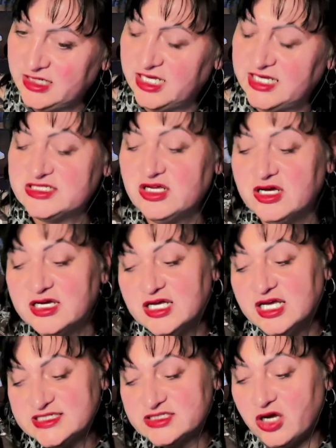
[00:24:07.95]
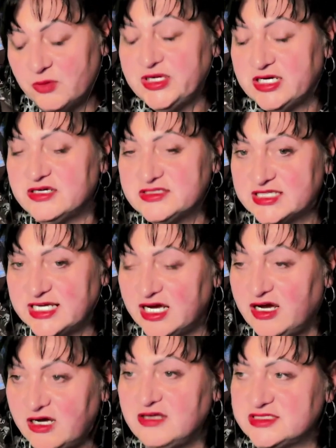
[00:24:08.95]
and it's not because they
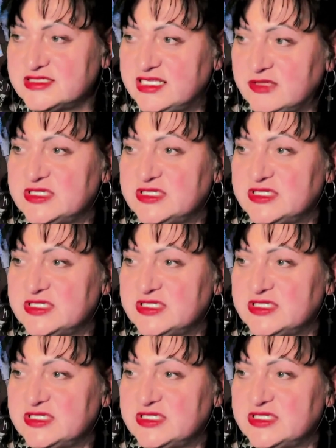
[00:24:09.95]
can't see them.